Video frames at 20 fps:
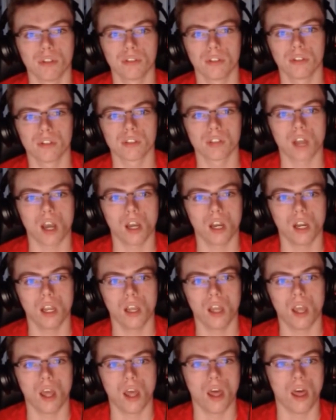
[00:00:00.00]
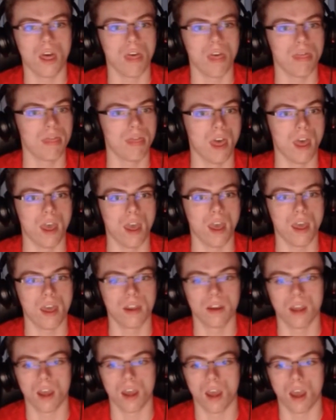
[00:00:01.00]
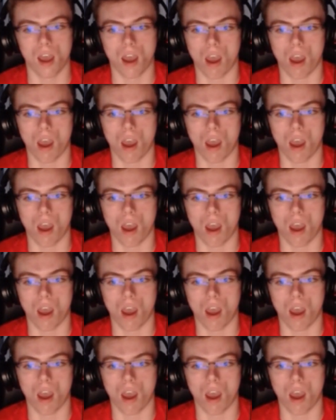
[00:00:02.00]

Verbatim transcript: filters on it than